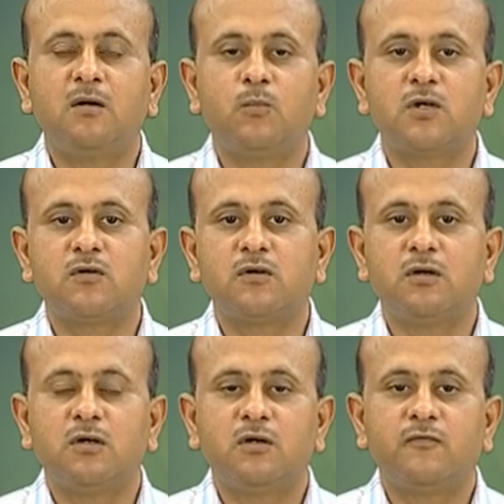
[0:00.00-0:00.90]
but
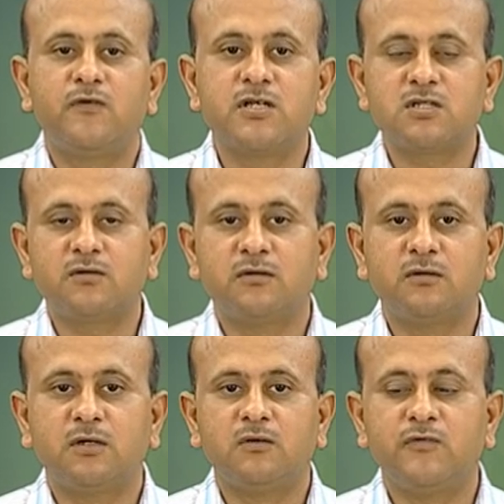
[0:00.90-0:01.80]
first
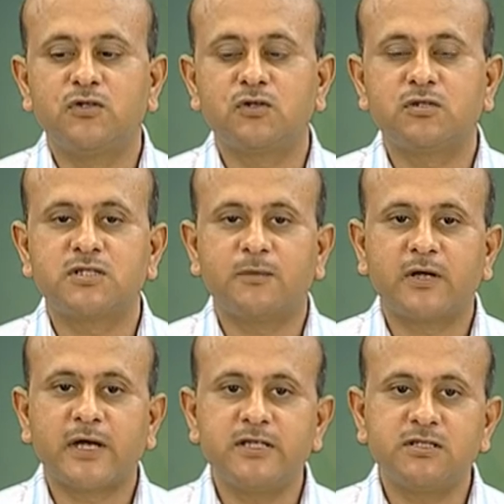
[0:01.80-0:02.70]
we should
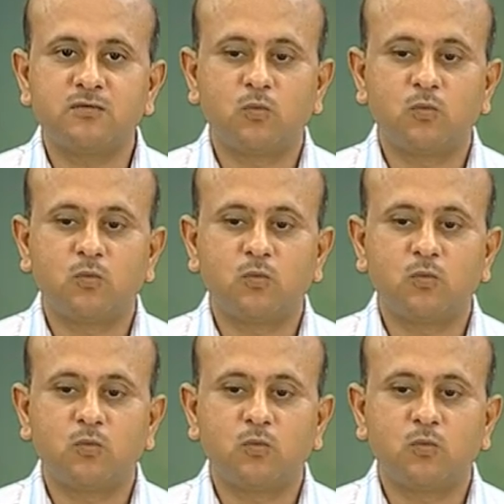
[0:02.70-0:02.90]
summarize